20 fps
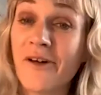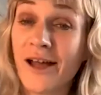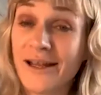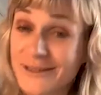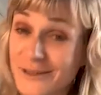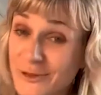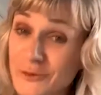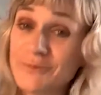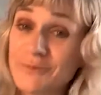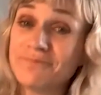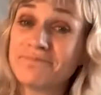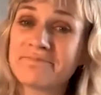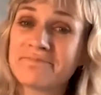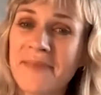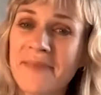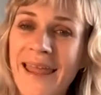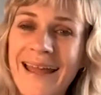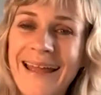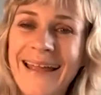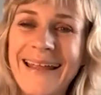vital
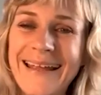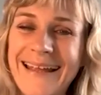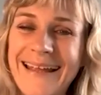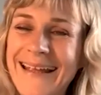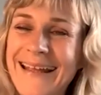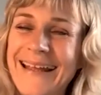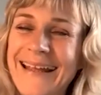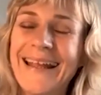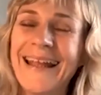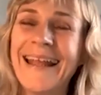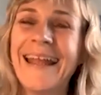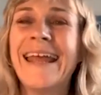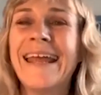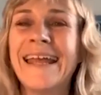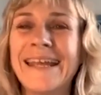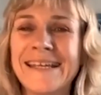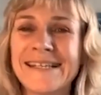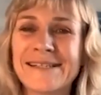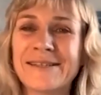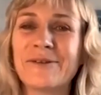
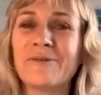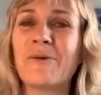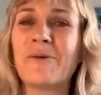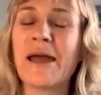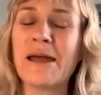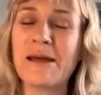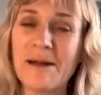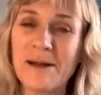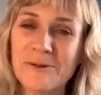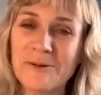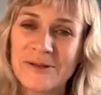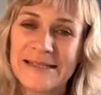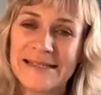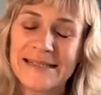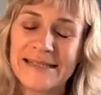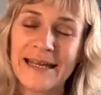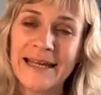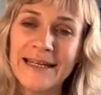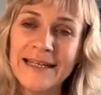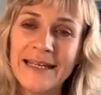is the way I would
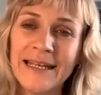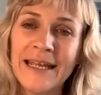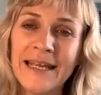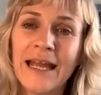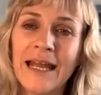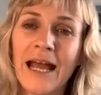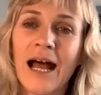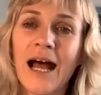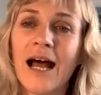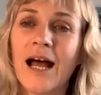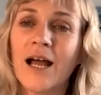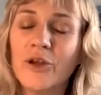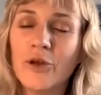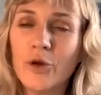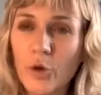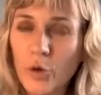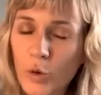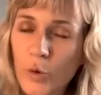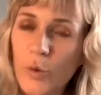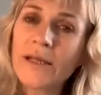say.
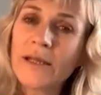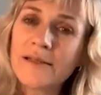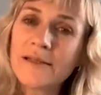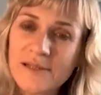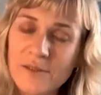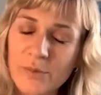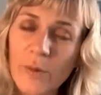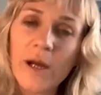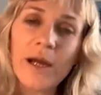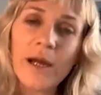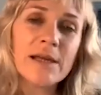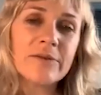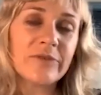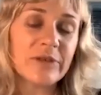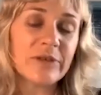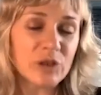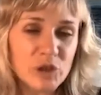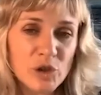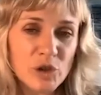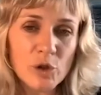Your quickest way of
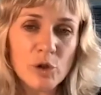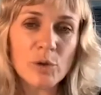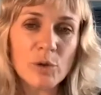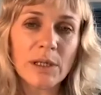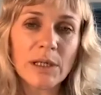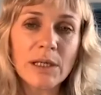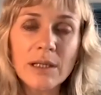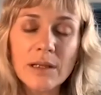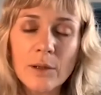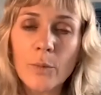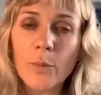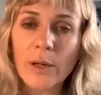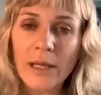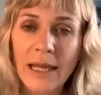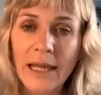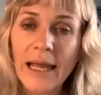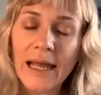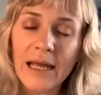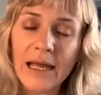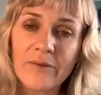ensuring that we
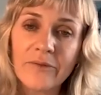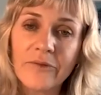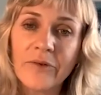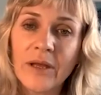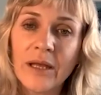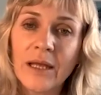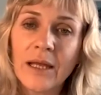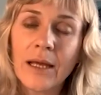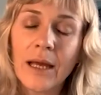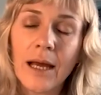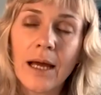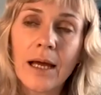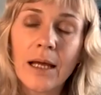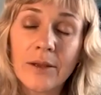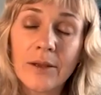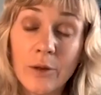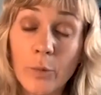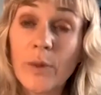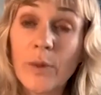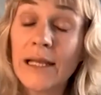have
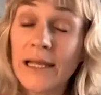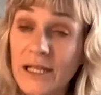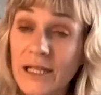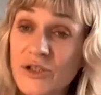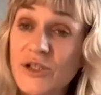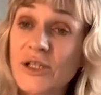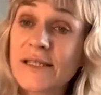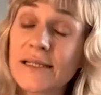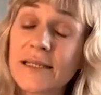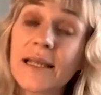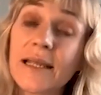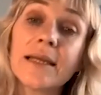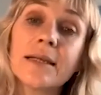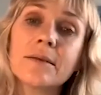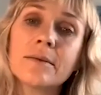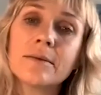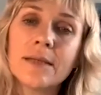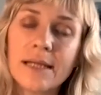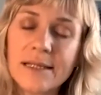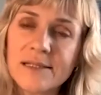that we legislate
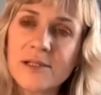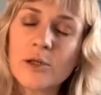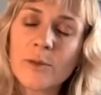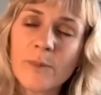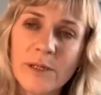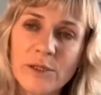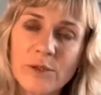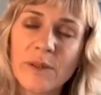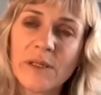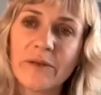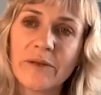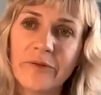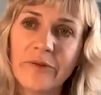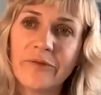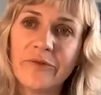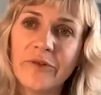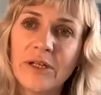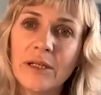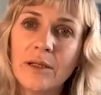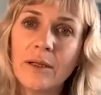net zero by
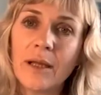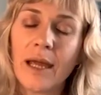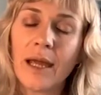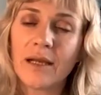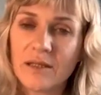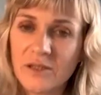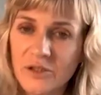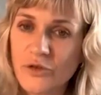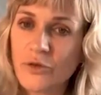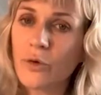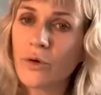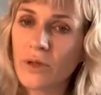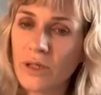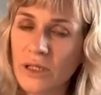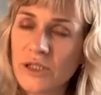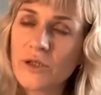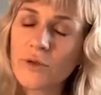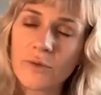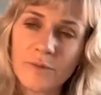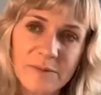2050 and a strong
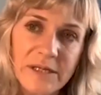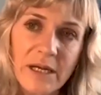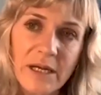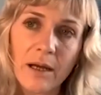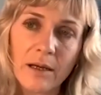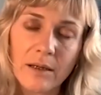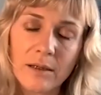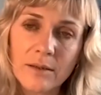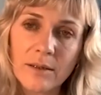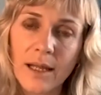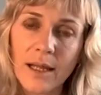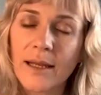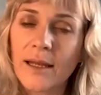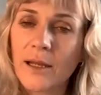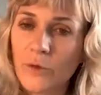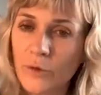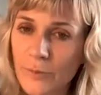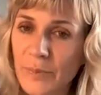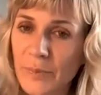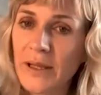interim target and a
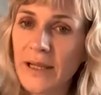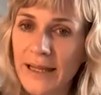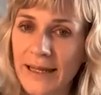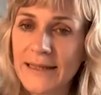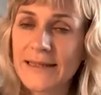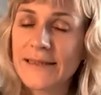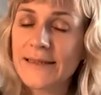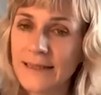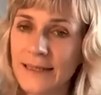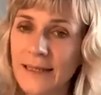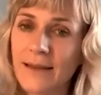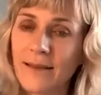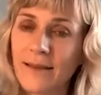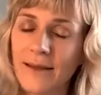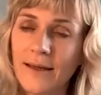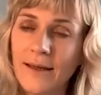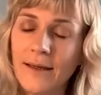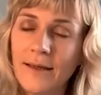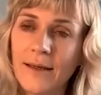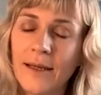good plan to get
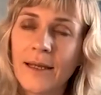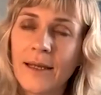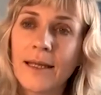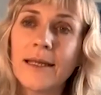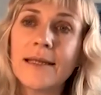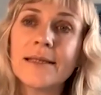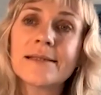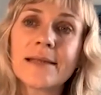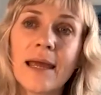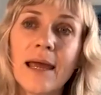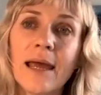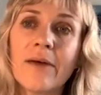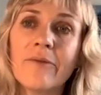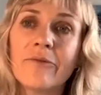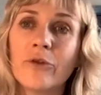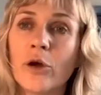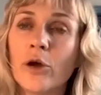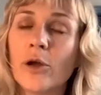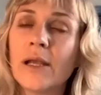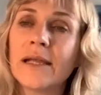there is to have
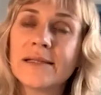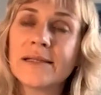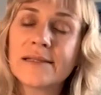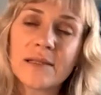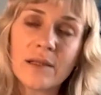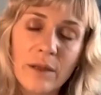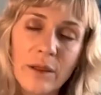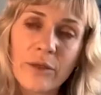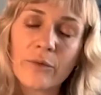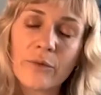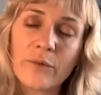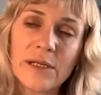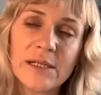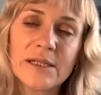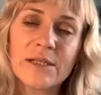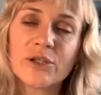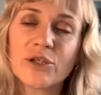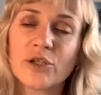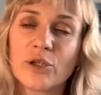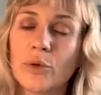no less than three
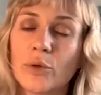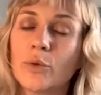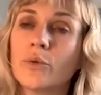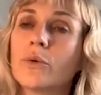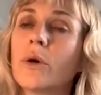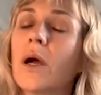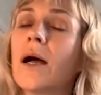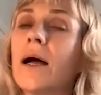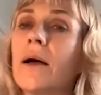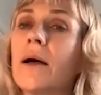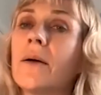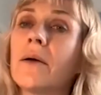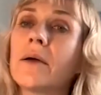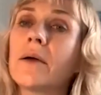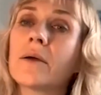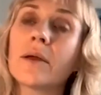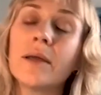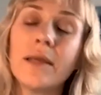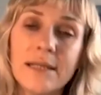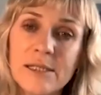additional
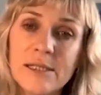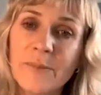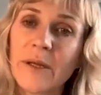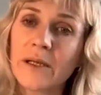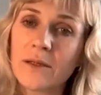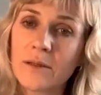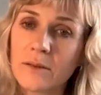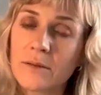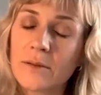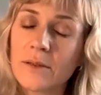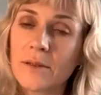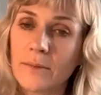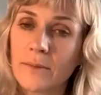independent